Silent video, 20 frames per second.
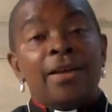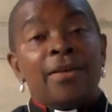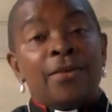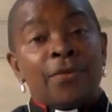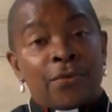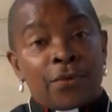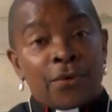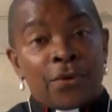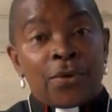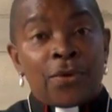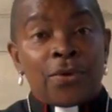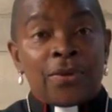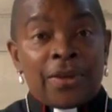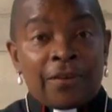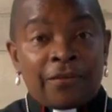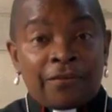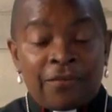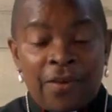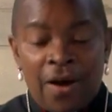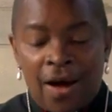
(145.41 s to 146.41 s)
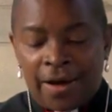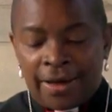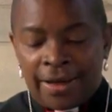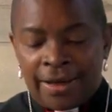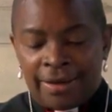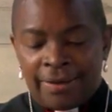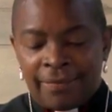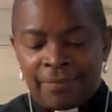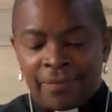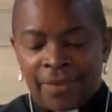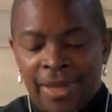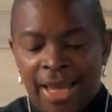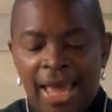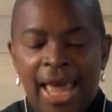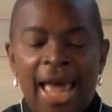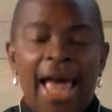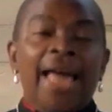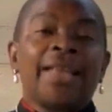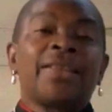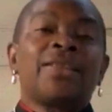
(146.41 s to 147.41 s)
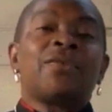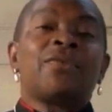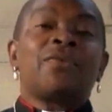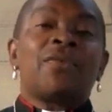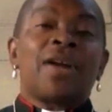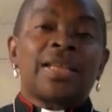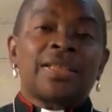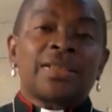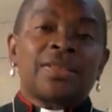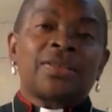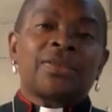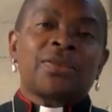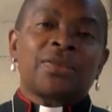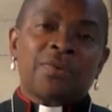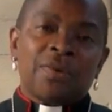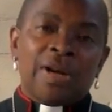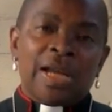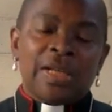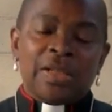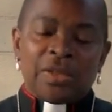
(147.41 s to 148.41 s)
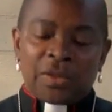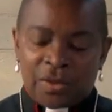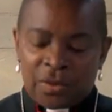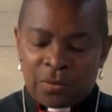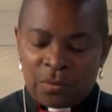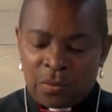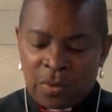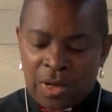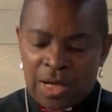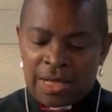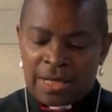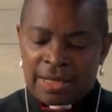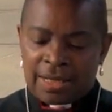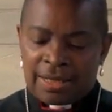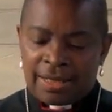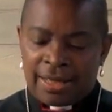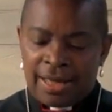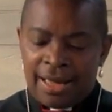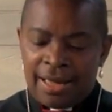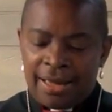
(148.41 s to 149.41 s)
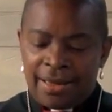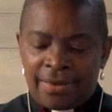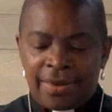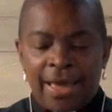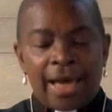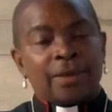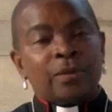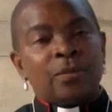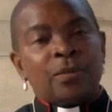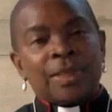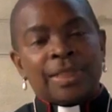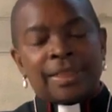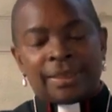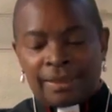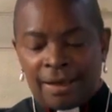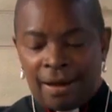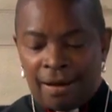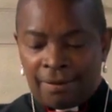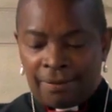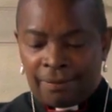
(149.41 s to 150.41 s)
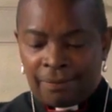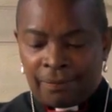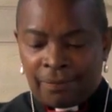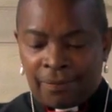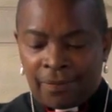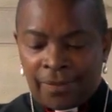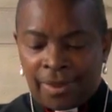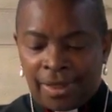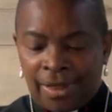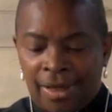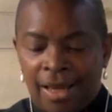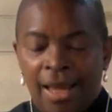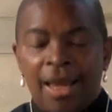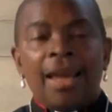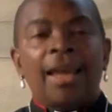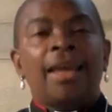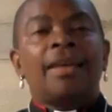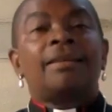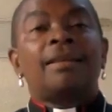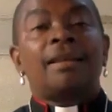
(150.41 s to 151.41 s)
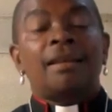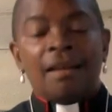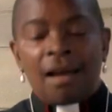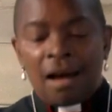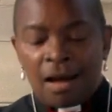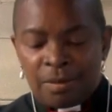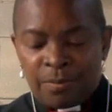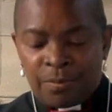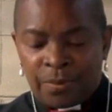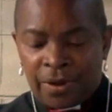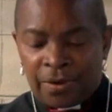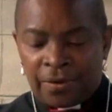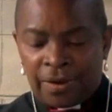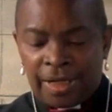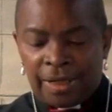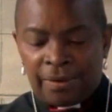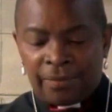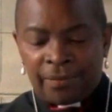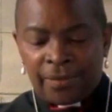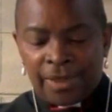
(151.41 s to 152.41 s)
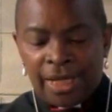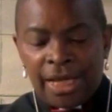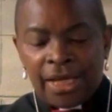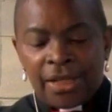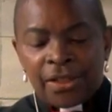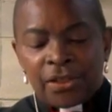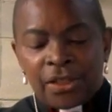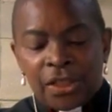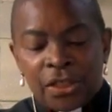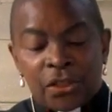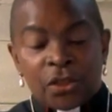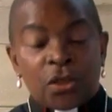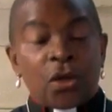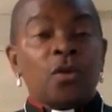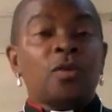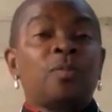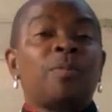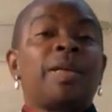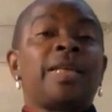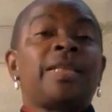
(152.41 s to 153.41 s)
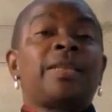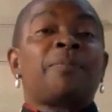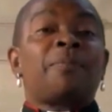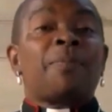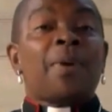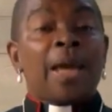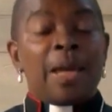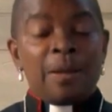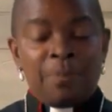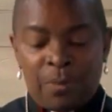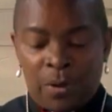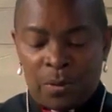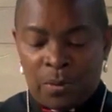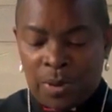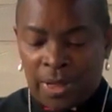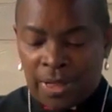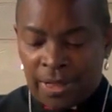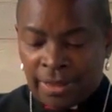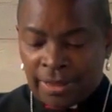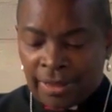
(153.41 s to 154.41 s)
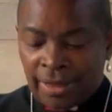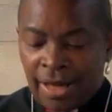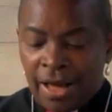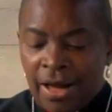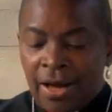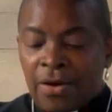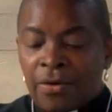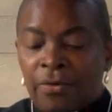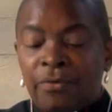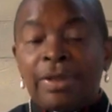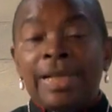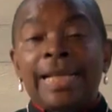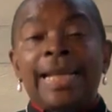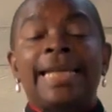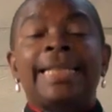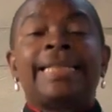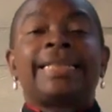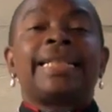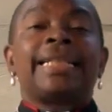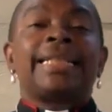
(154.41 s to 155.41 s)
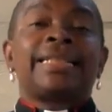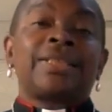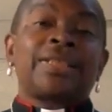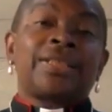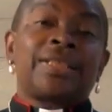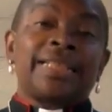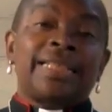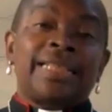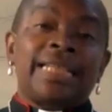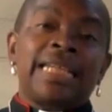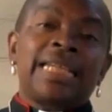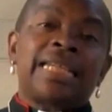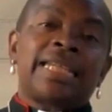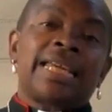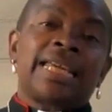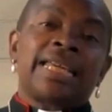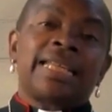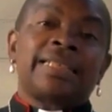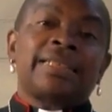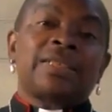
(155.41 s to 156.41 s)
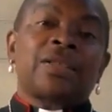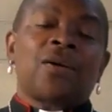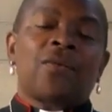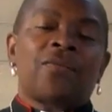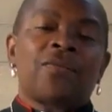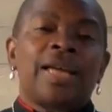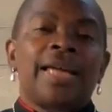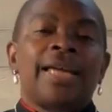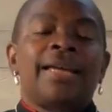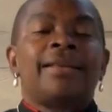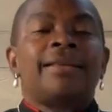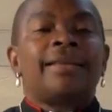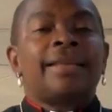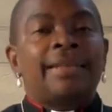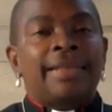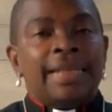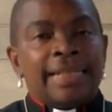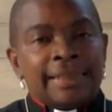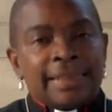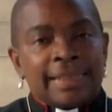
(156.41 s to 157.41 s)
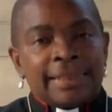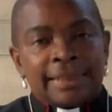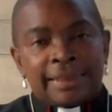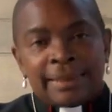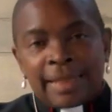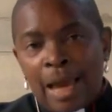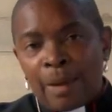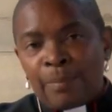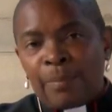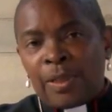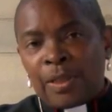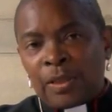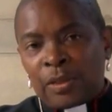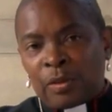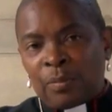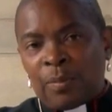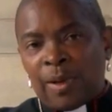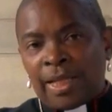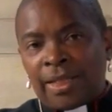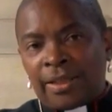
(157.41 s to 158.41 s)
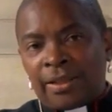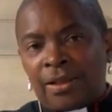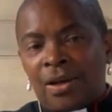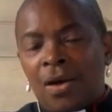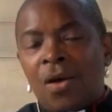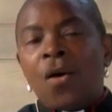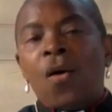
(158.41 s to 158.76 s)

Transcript: through the fire and the restoration work that was done. In the library, she showed me the paperwork relating to the details of the disestablishment